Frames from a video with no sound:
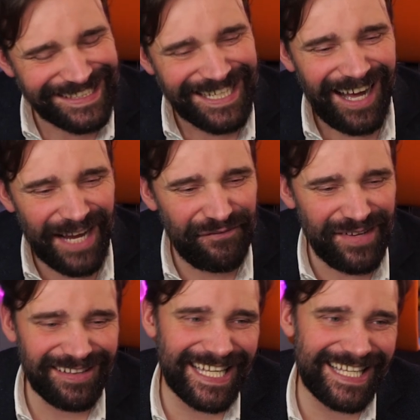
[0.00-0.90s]
I
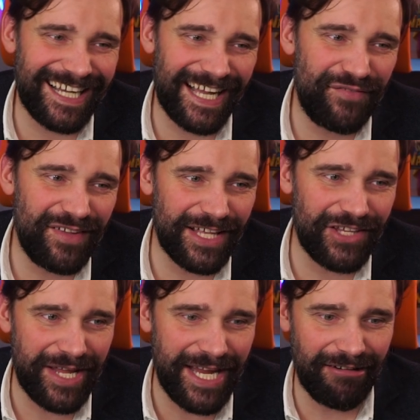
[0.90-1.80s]
feel like I feel like
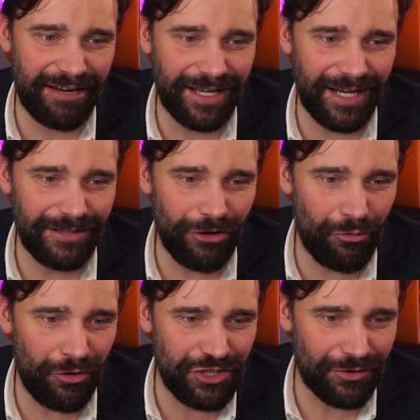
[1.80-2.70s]
you're hearing a lot
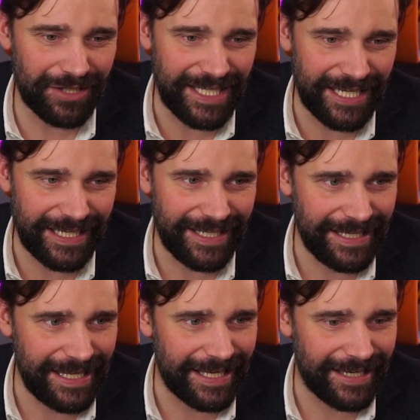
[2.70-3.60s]
what you want to hear
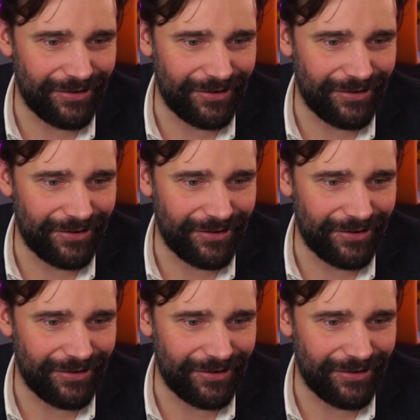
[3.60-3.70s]
here.